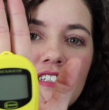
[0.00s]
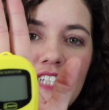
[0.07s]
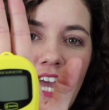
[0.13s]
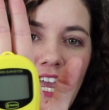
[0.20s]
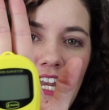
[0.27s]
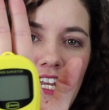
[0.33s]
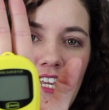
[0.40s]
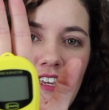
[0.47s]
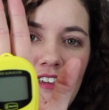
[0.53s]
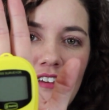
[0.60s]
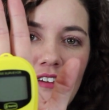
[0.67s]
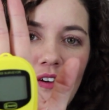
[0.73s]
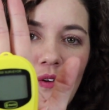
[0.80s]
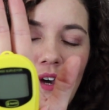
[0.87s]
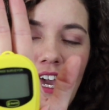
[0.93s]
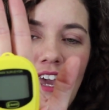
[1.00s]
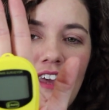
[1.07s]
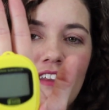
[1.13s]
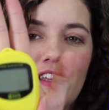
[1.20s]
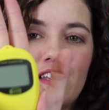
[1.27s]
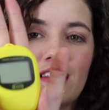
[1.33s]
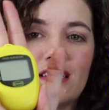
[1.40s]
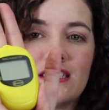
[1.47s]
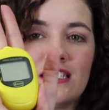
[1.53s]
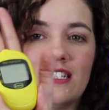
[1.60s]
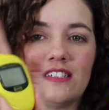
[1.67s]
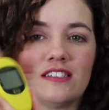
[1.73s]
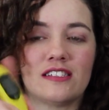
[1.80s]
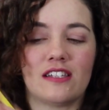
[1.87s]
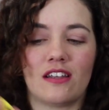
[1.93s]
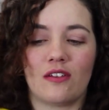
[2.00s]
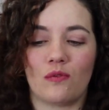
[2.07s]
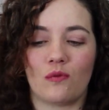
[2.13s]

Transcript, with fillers: tiny, okay? Like this thing's